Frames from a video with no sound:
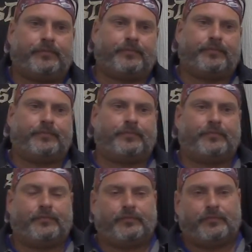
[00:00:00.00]

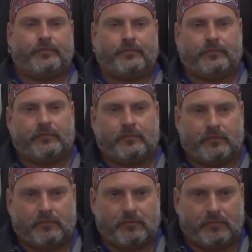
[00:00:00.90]

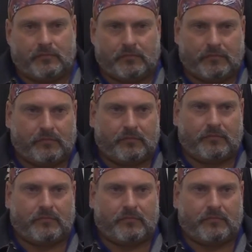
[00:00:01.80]
[no speech]